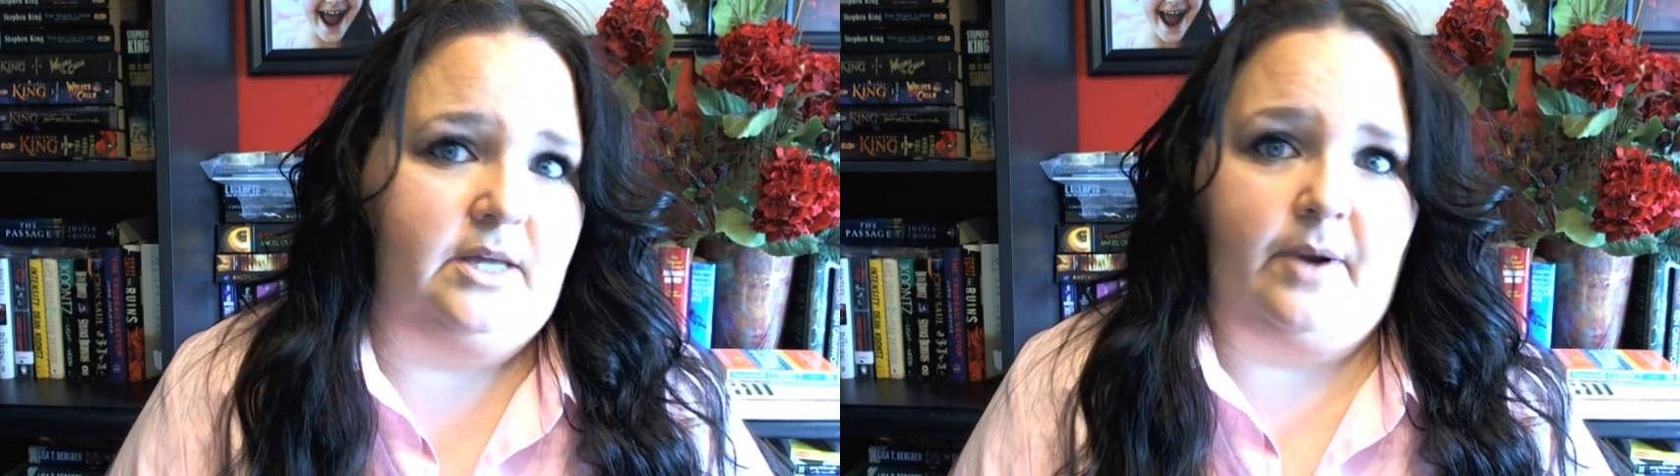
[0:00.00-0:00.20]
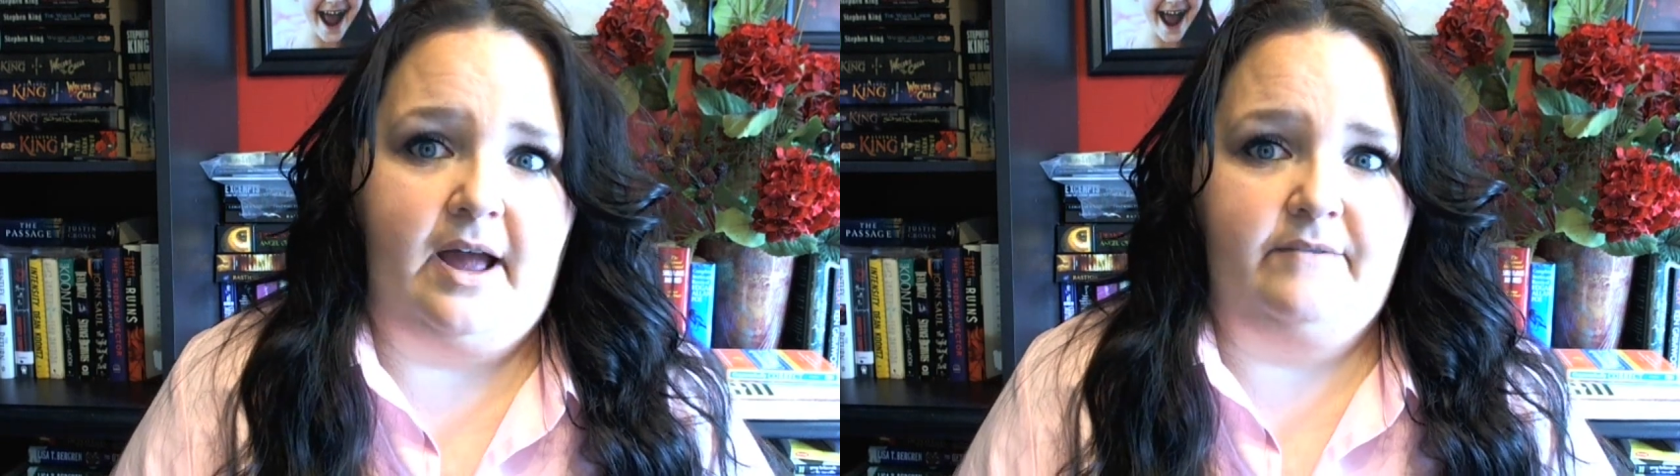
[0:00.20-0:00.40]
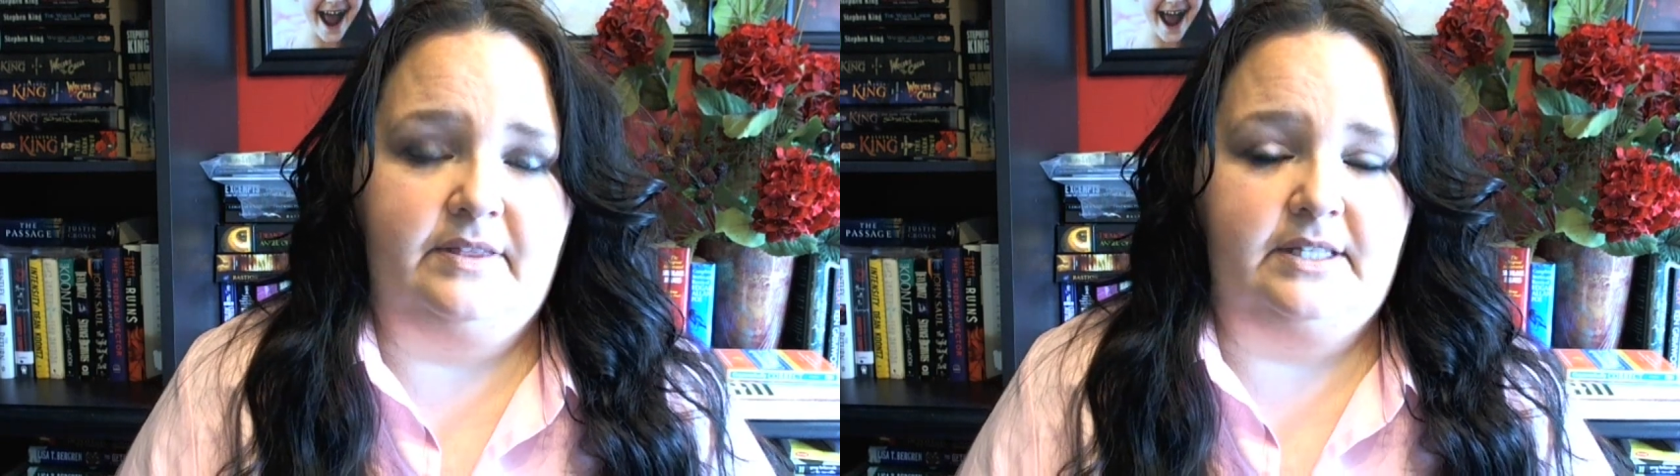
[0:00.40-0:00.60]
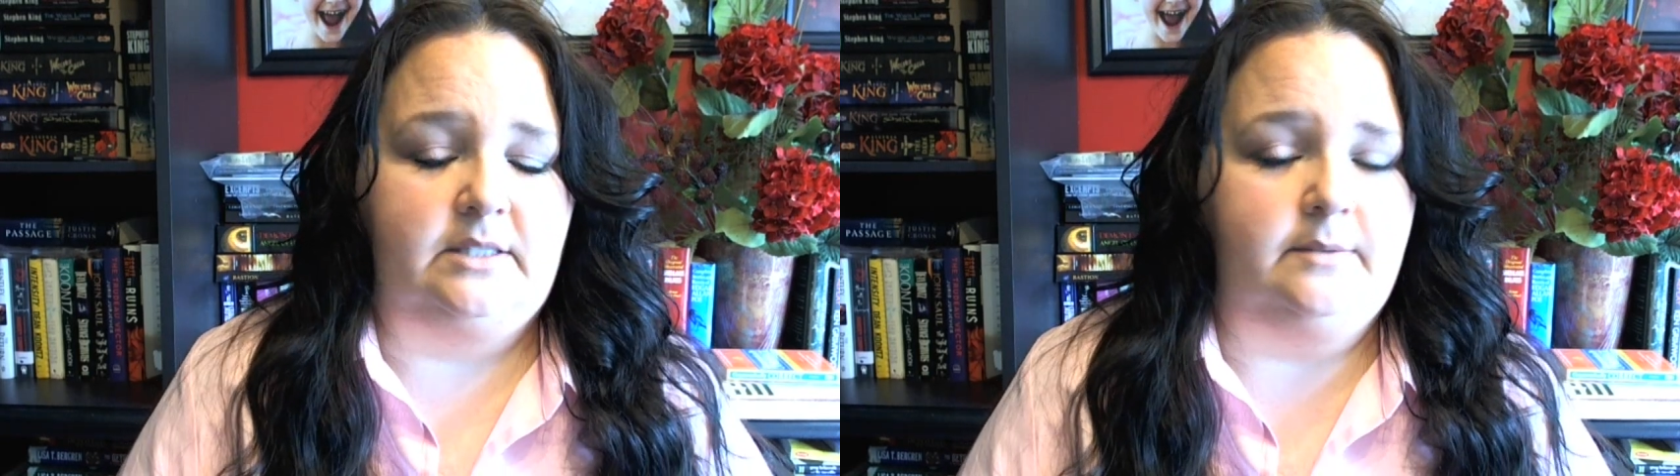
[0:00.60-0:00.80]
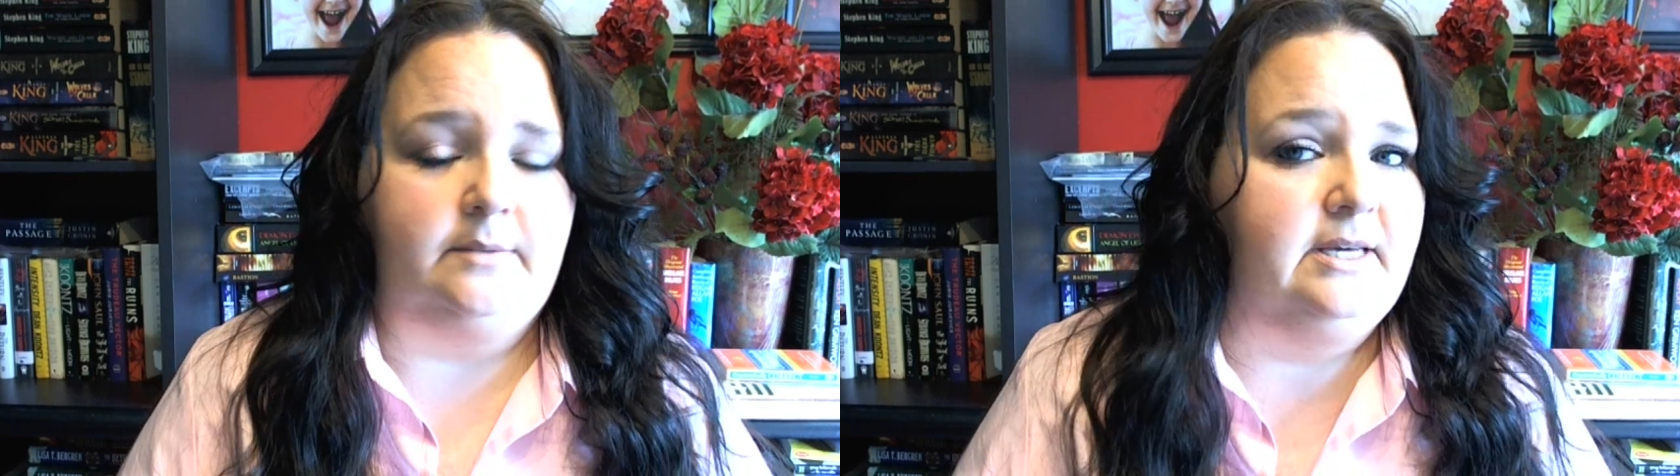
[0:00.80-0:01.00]
They were having this
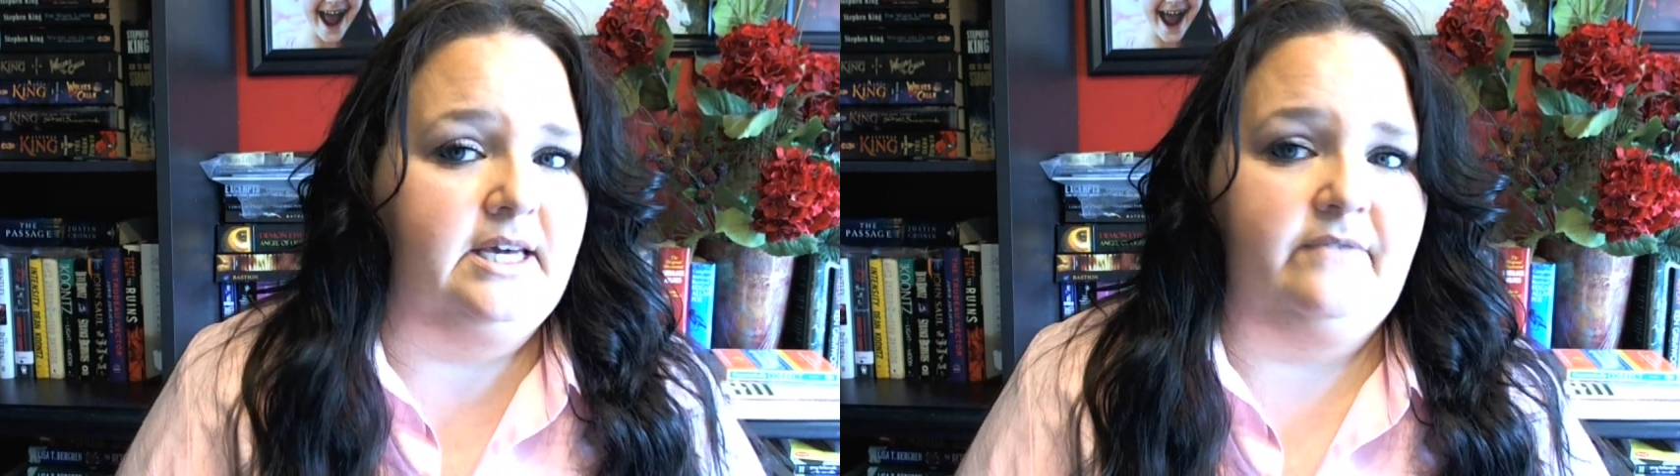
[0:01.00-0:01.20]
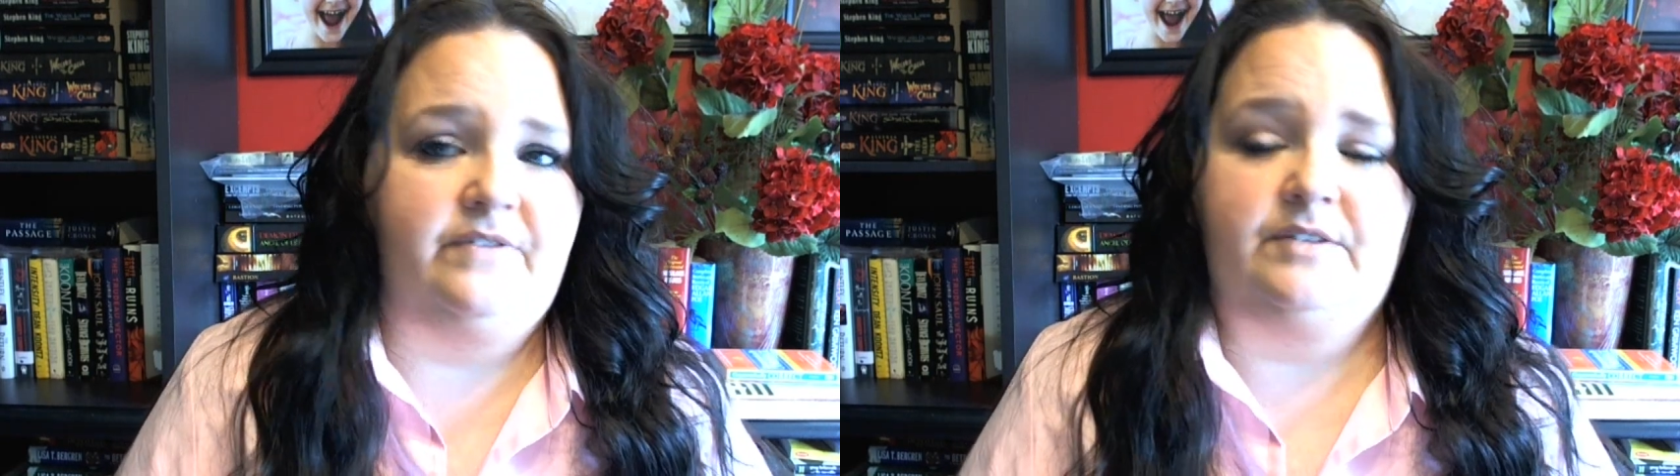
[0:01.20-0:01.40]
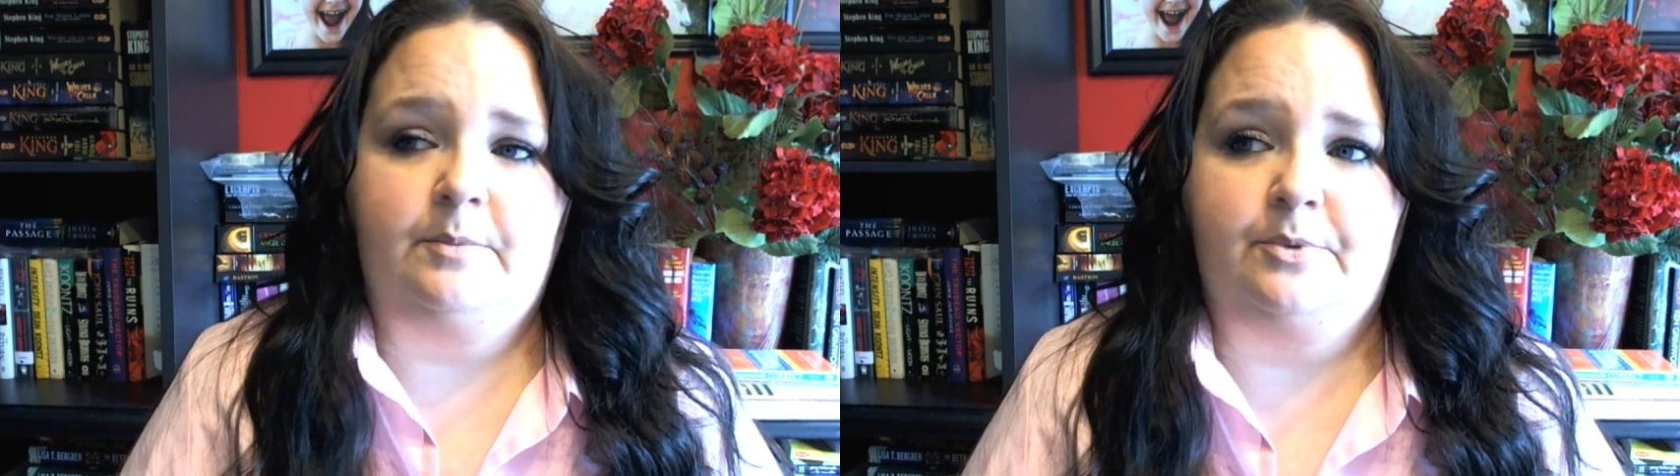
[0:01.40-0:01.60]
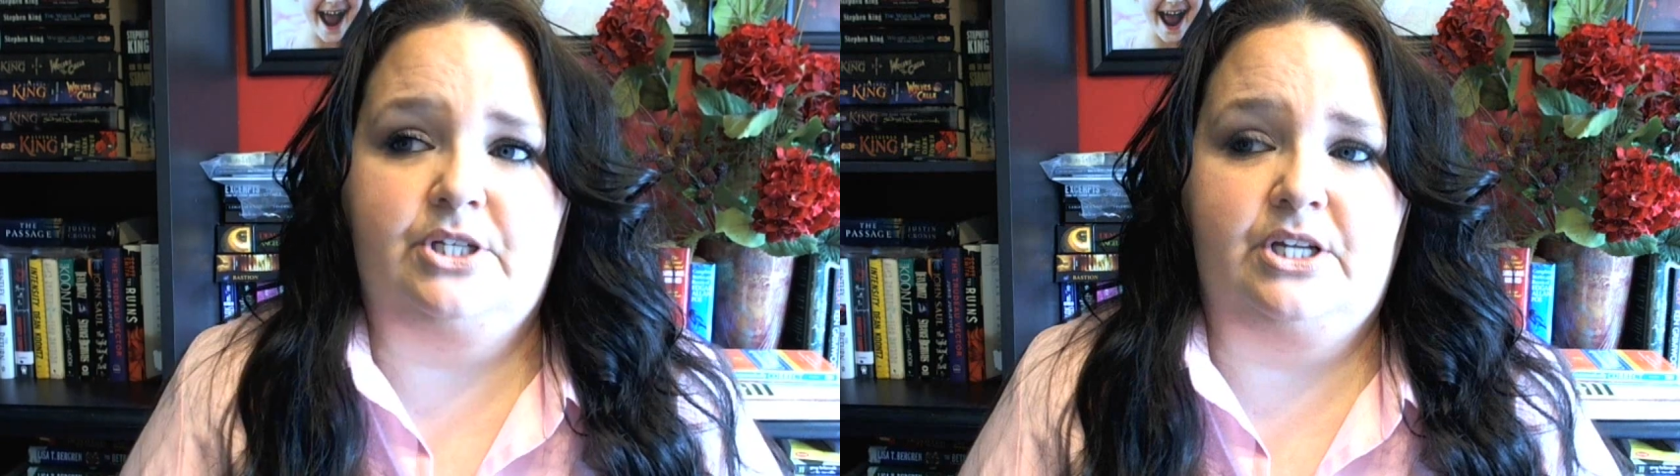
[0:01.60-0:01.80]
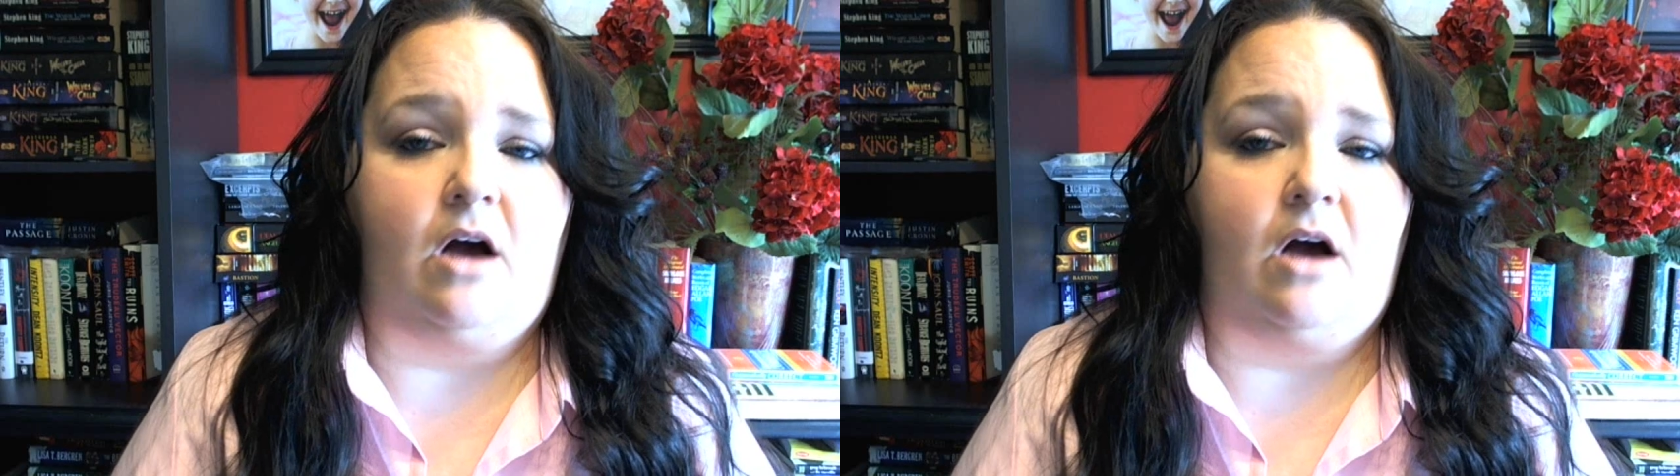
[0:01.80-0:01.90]
big 50%